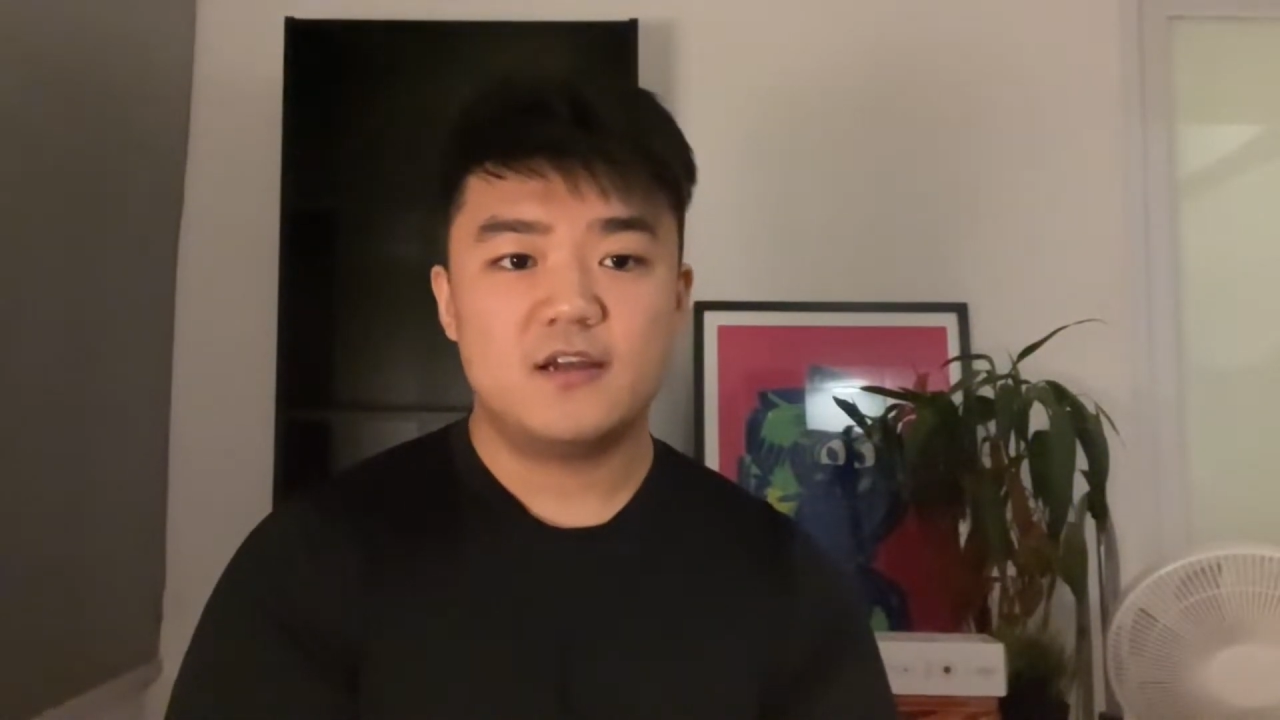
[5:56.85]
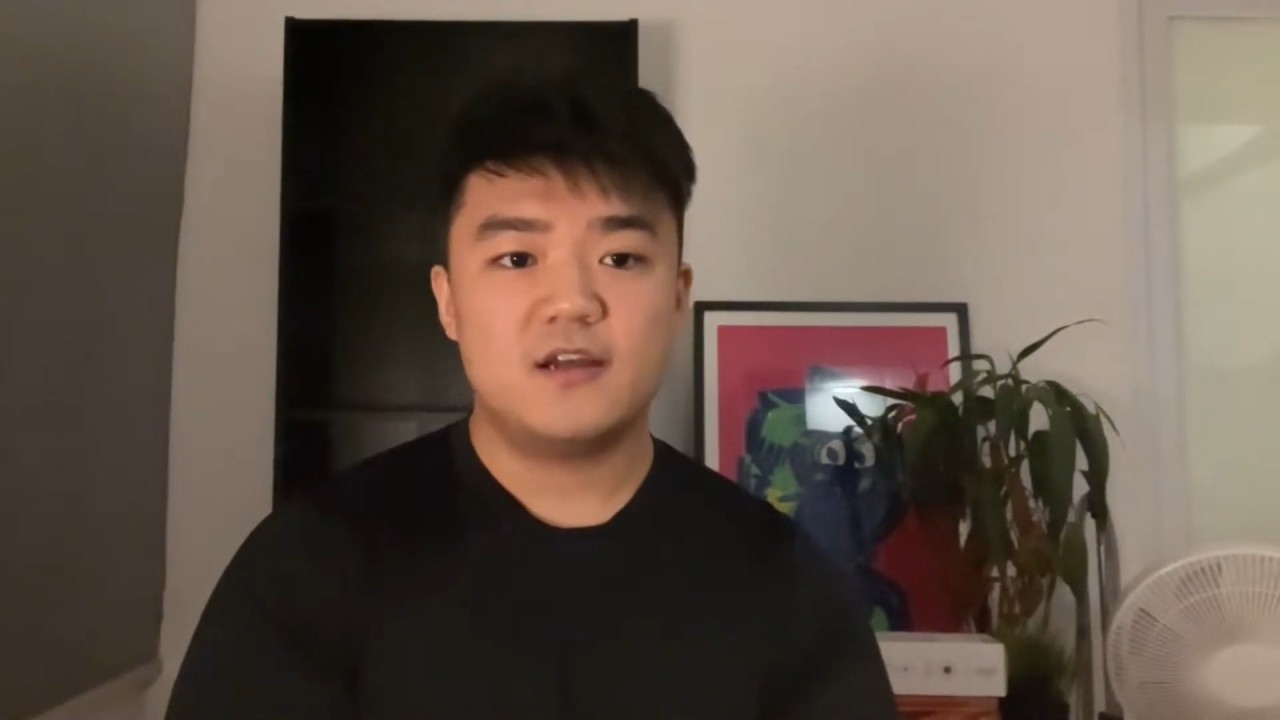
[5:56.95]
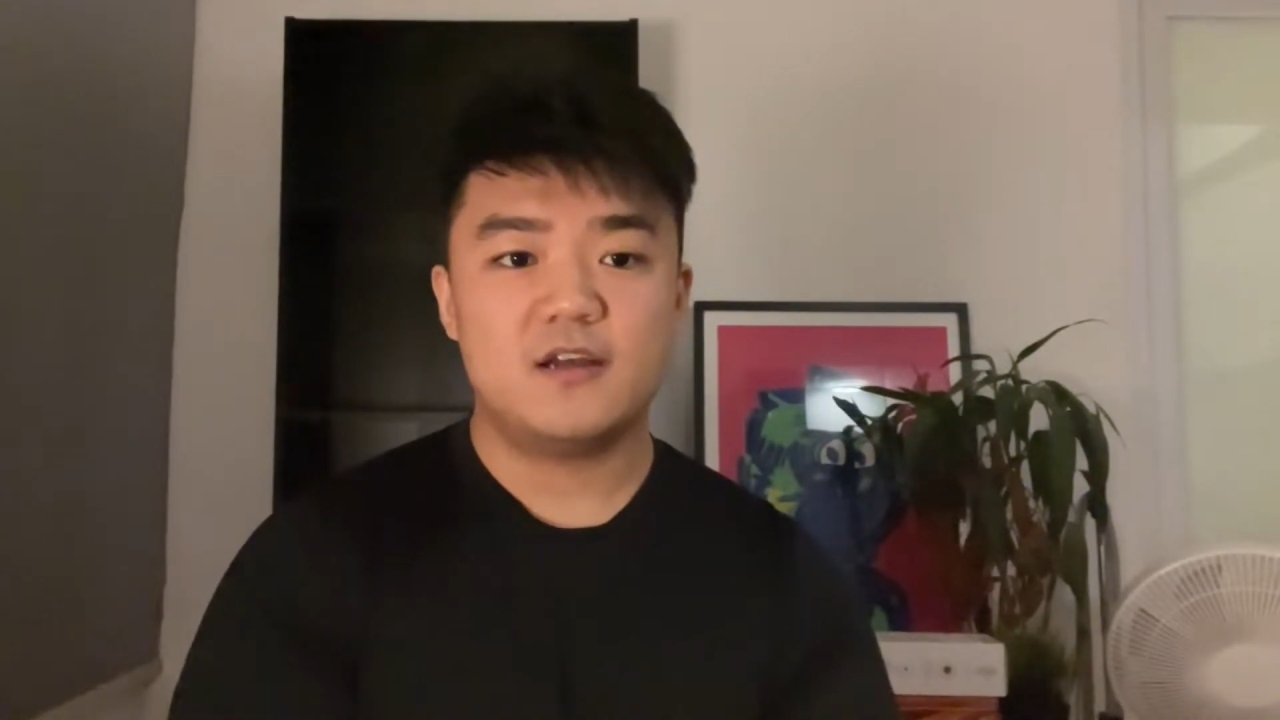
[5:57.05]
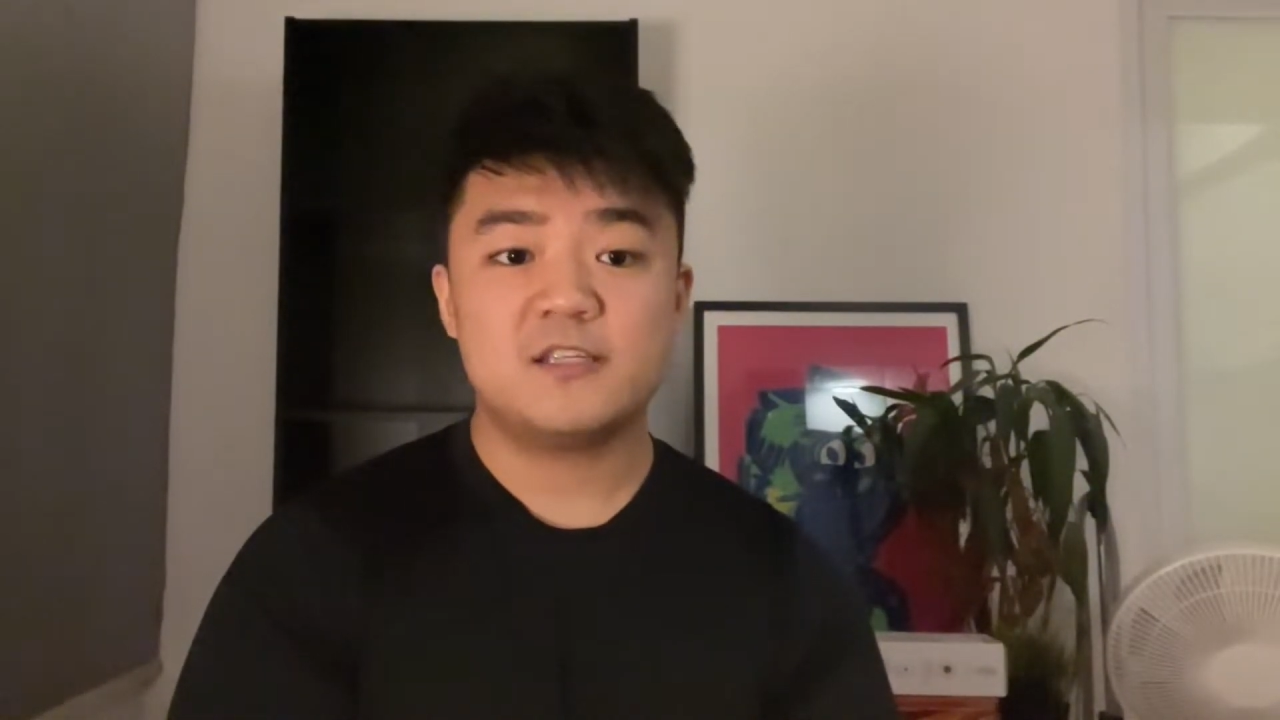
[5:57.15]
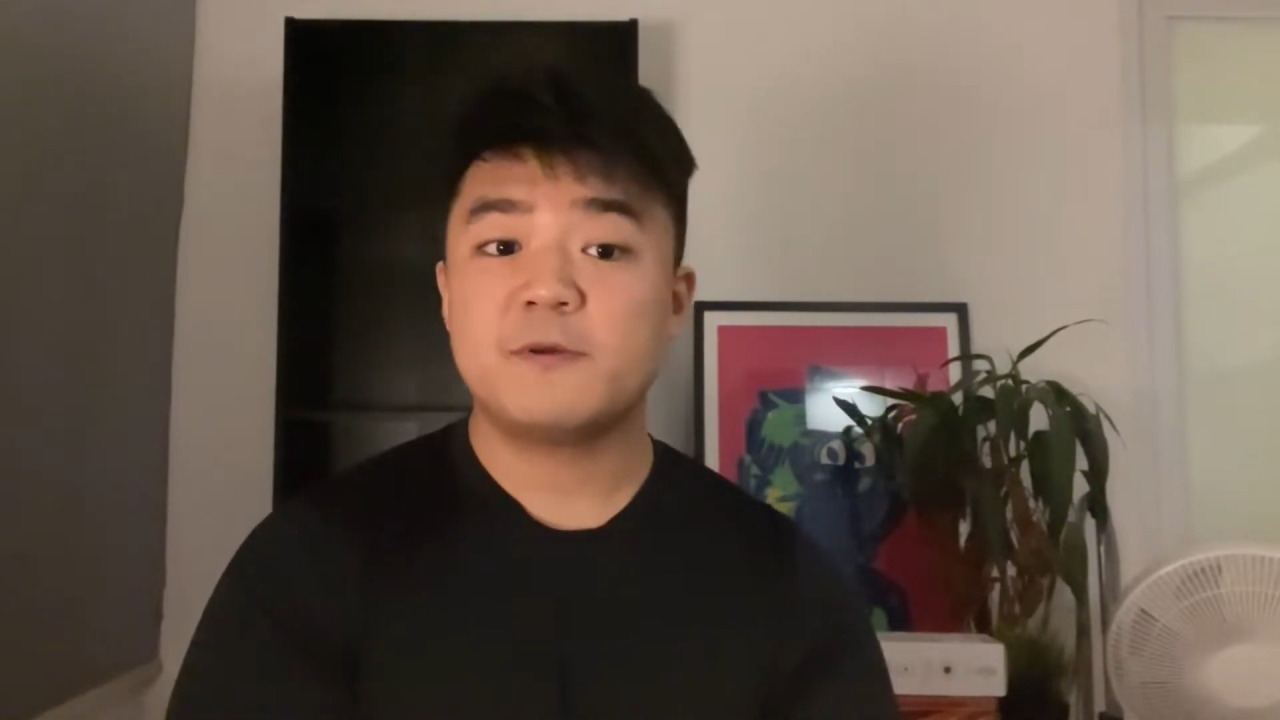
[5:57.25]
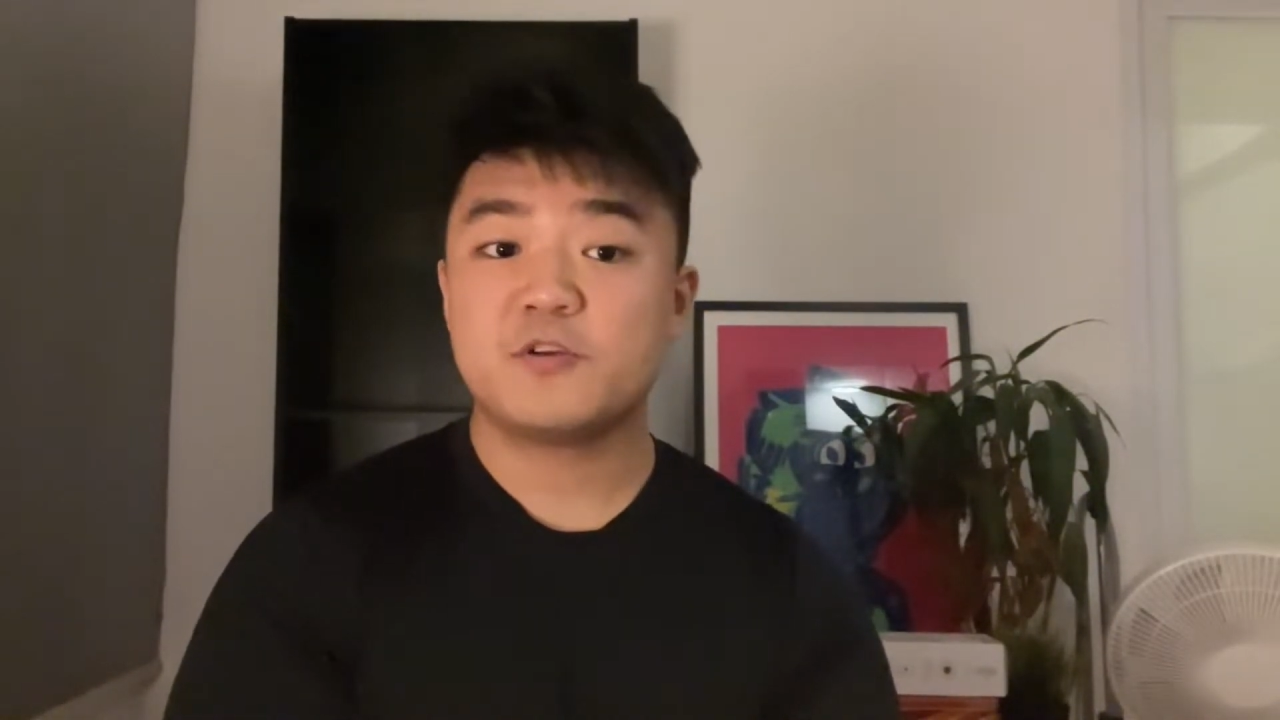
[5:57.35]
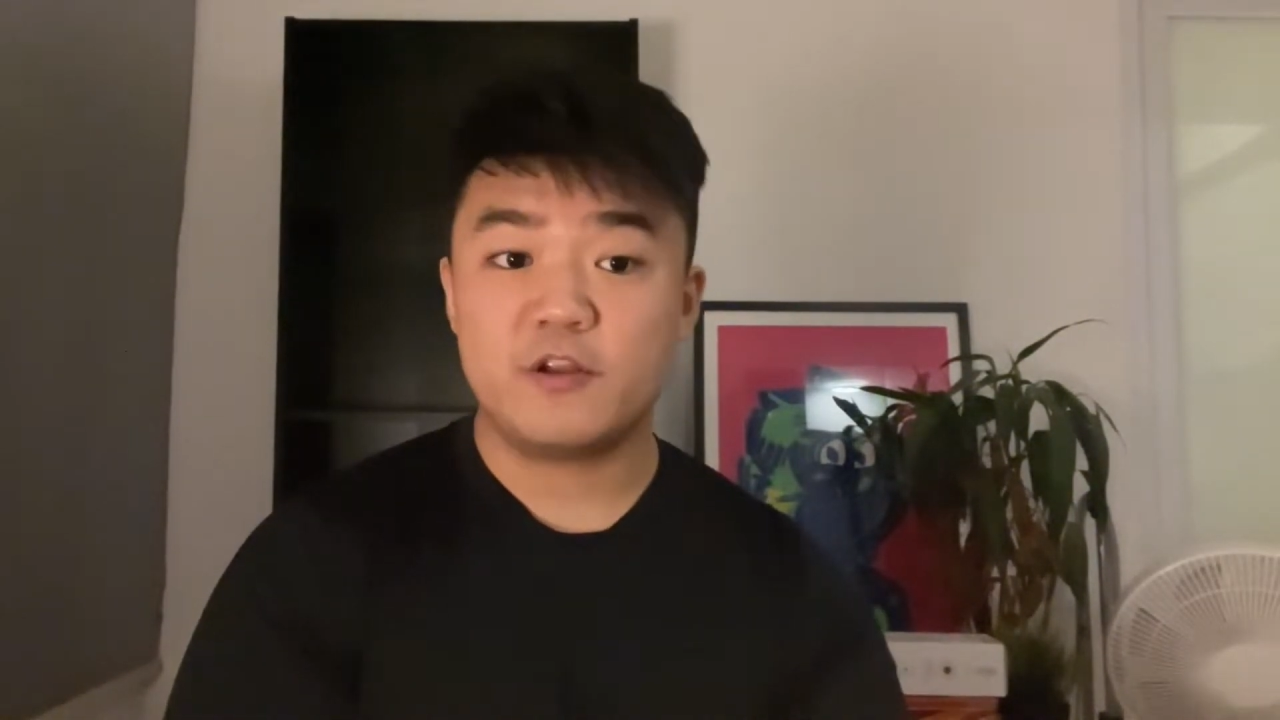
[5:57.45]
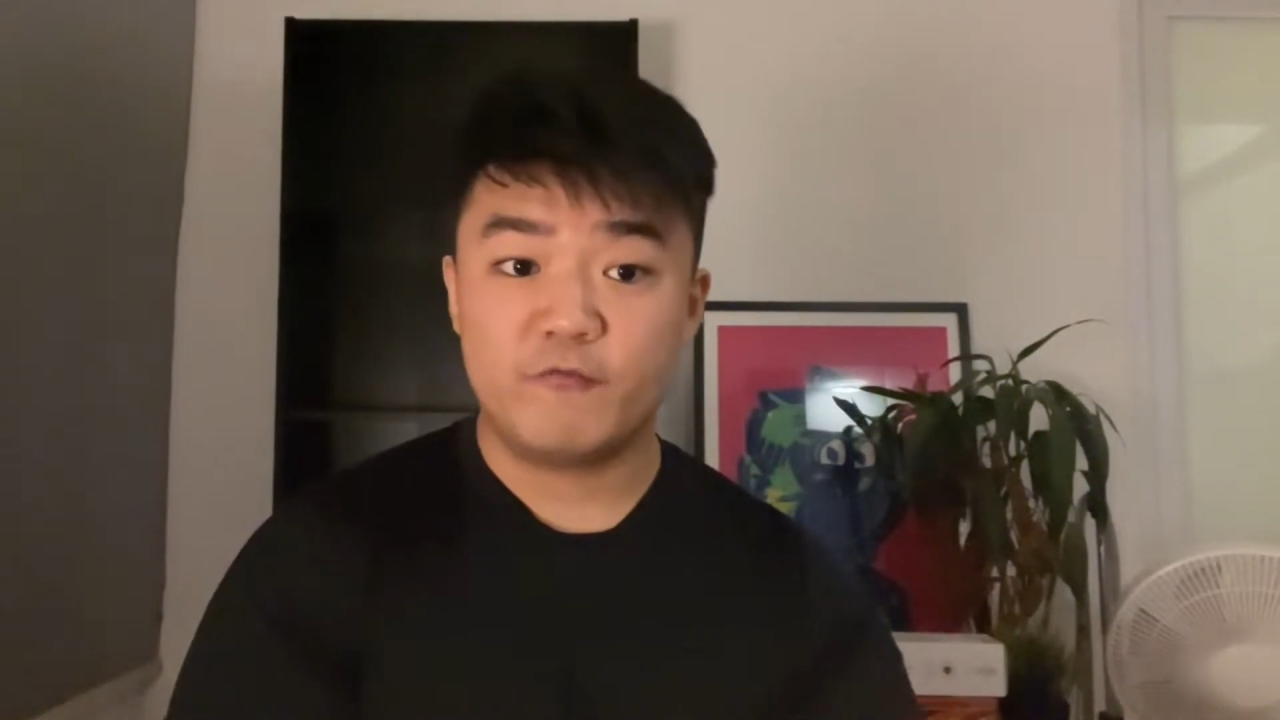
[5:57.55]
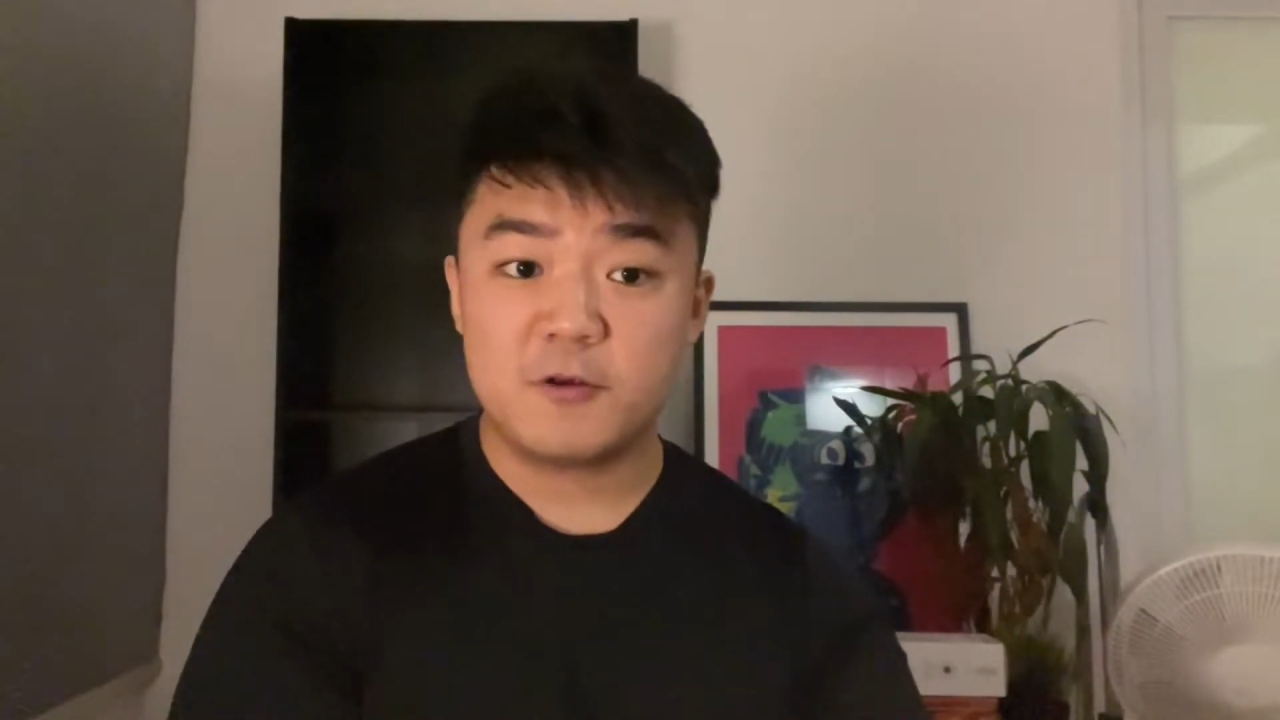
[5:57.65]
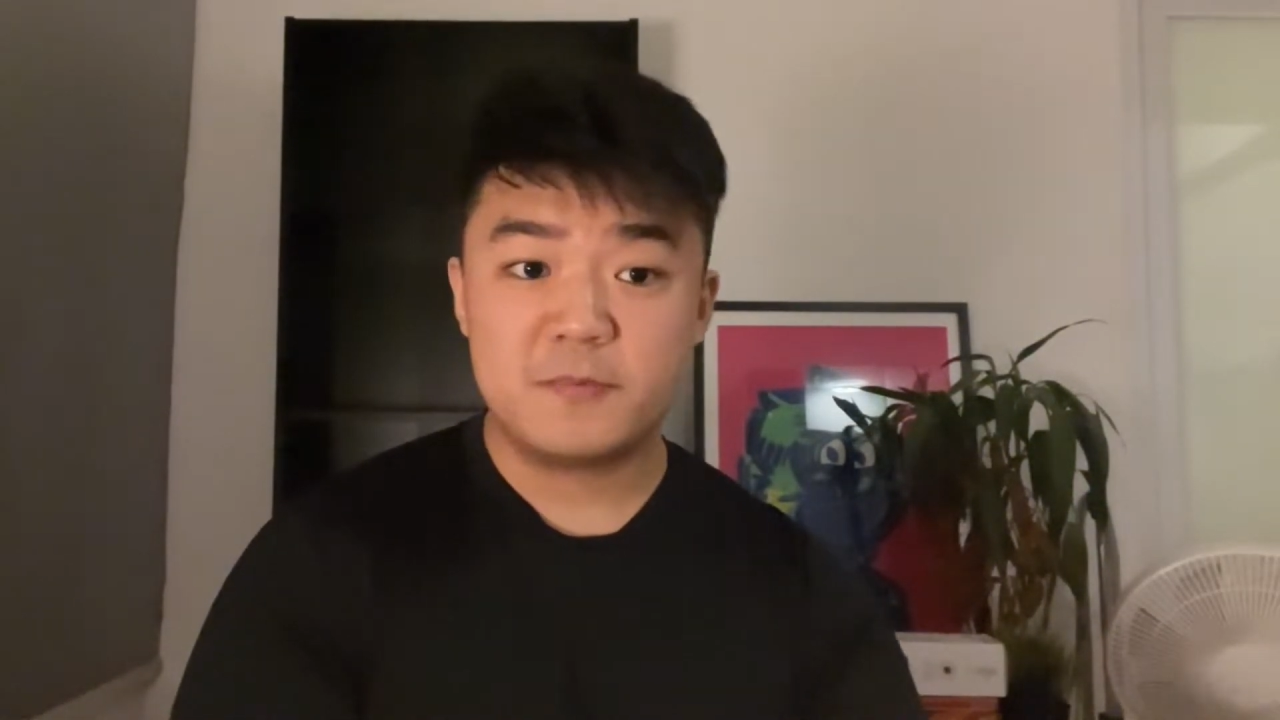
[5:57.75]
especially
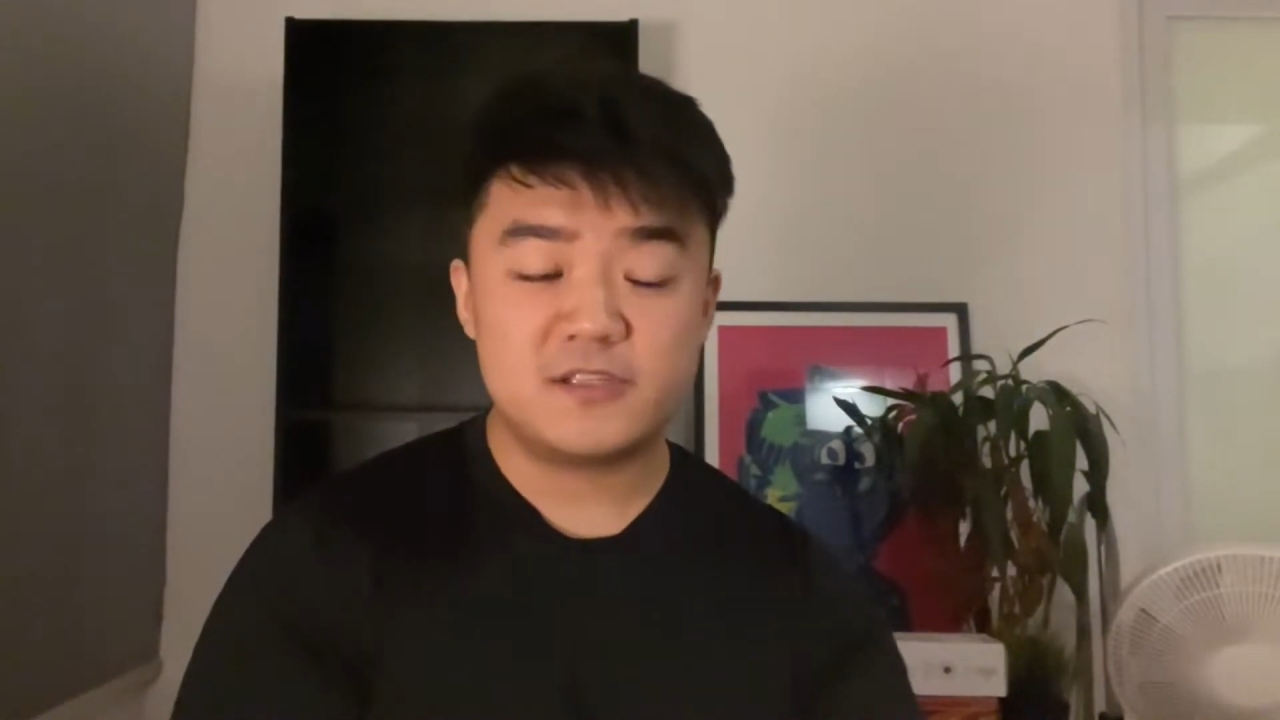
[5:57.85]
rugby